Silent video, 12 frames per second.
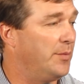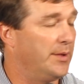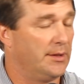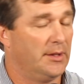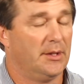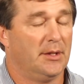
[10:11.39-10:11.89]

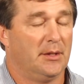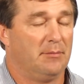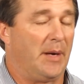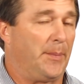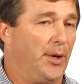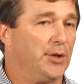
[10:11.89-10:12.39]
But
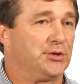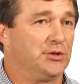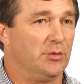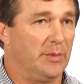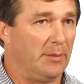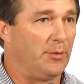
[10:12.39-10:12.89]
my
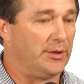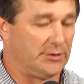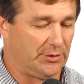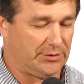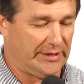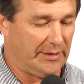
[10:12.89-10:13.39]
personal memories
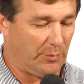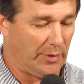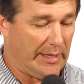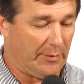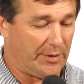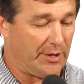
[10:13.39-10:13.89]
are Tim
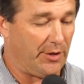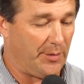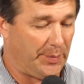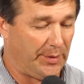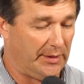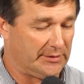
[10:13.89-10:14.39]
Brown
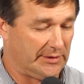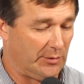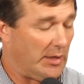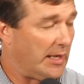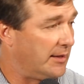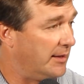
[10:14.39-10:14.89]
returning punts and
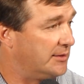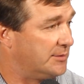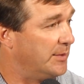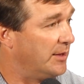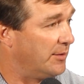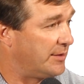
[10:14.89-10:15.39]
Rocky
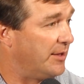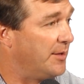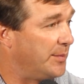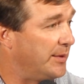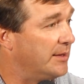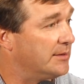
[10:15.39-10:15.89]
Ishmael
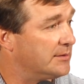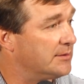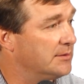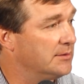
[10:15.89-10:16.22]
returning punts.